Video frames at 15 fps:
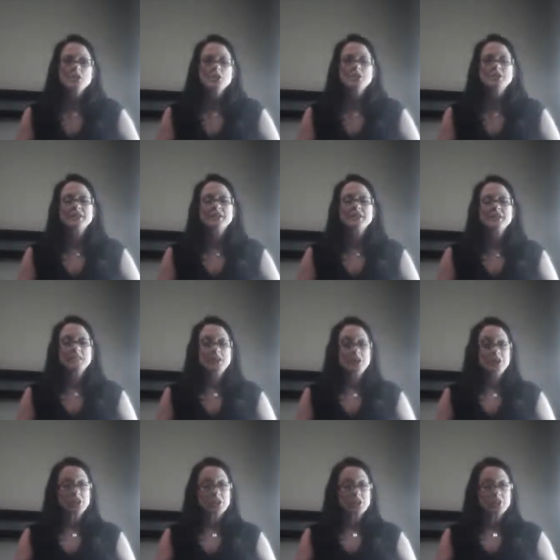Currently in
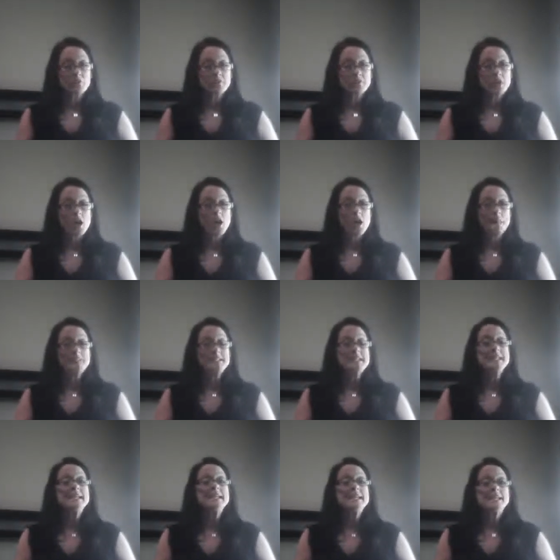America, you have to
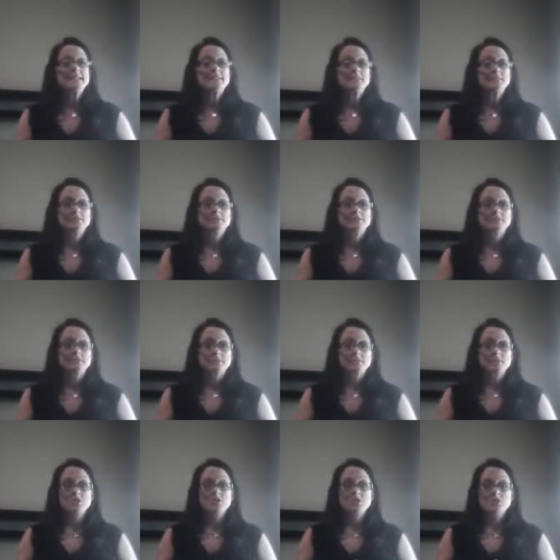opt in
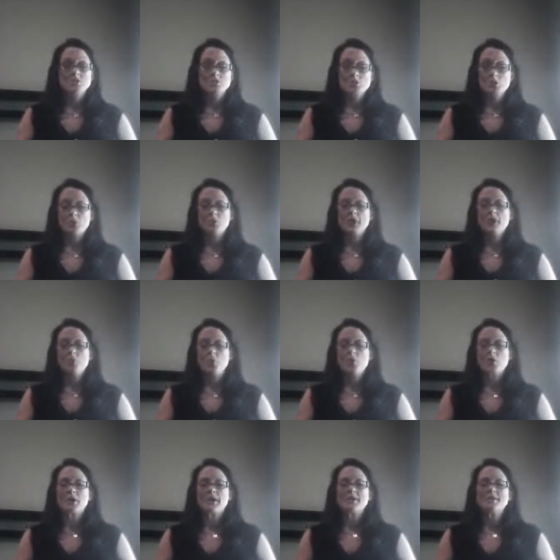to donate your
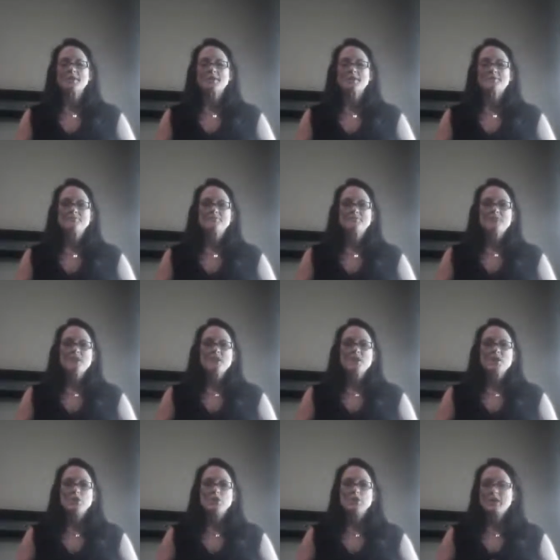organs.
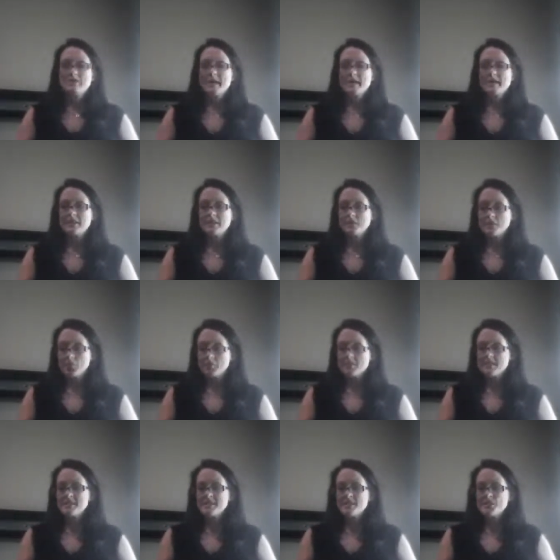You can make an
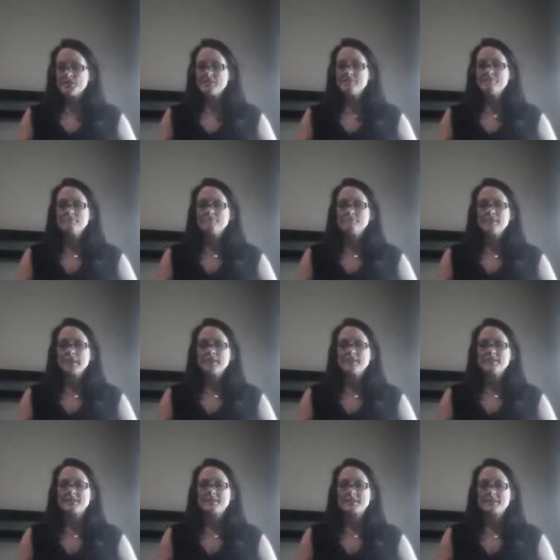informed decision
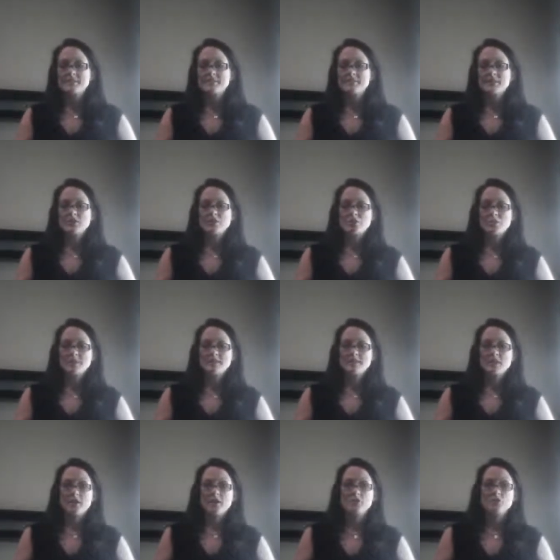by selecting that choice
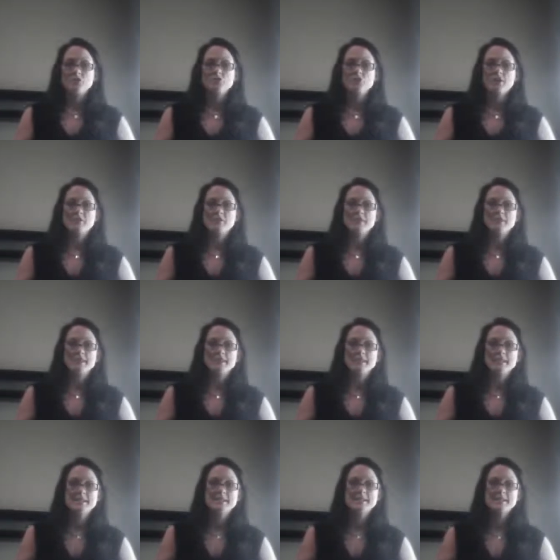on your driver's
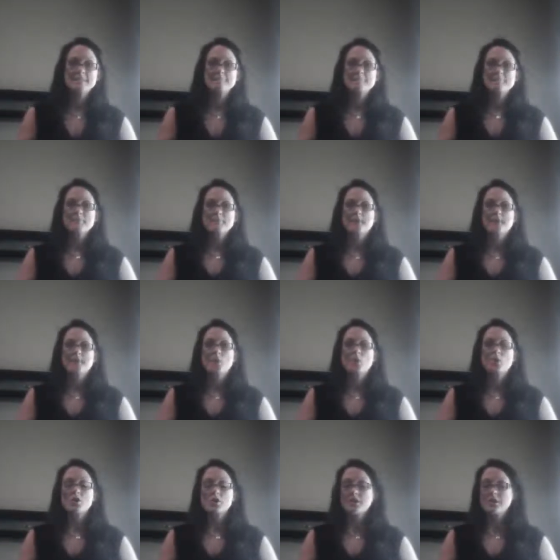license,
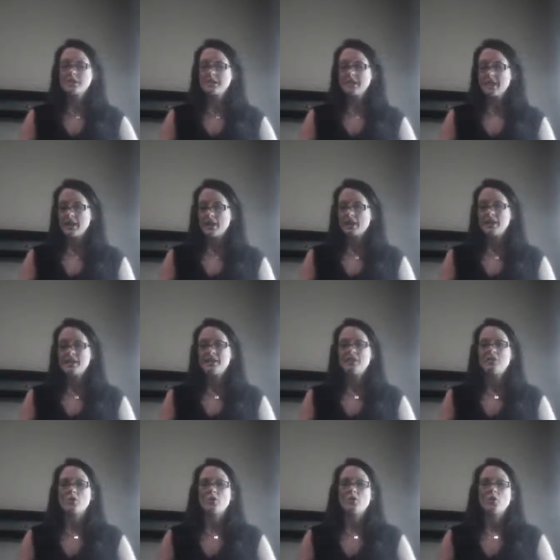or you can carry
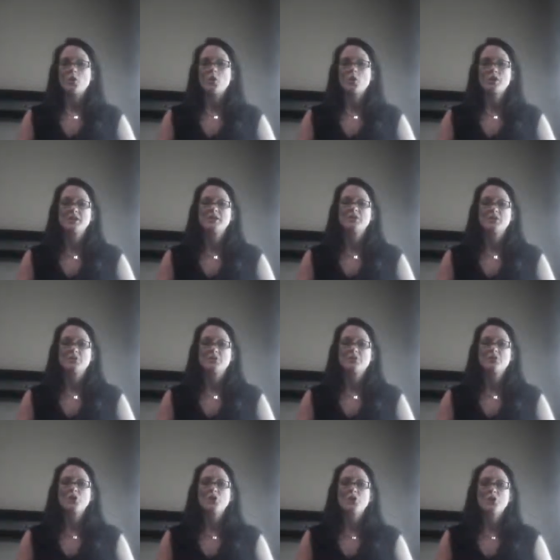an organ
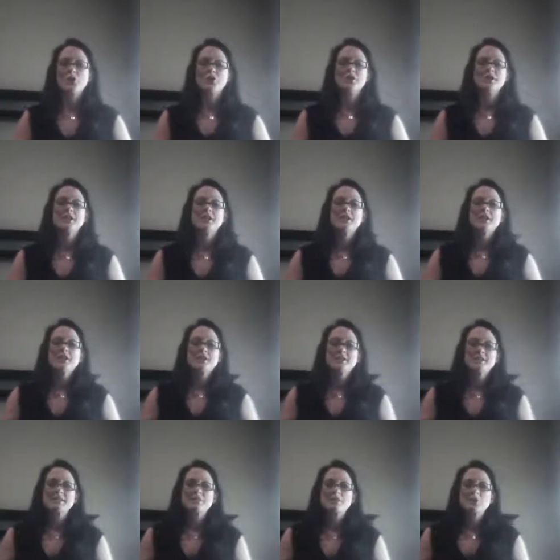donor card.
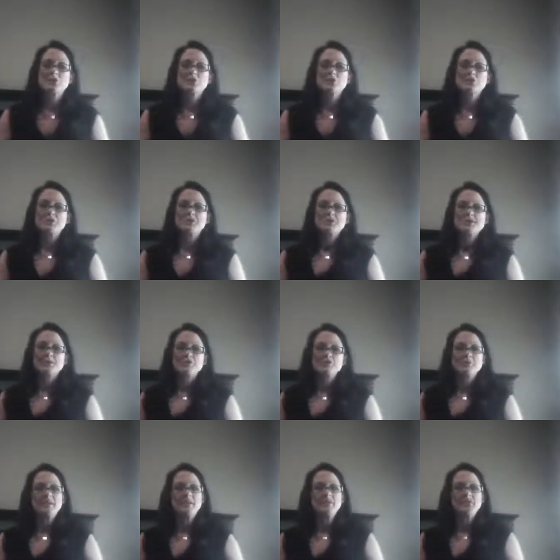This is per Childress and
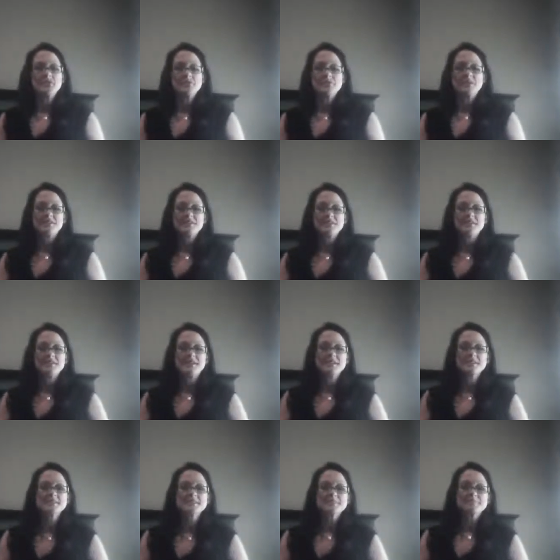Liverman in 2006.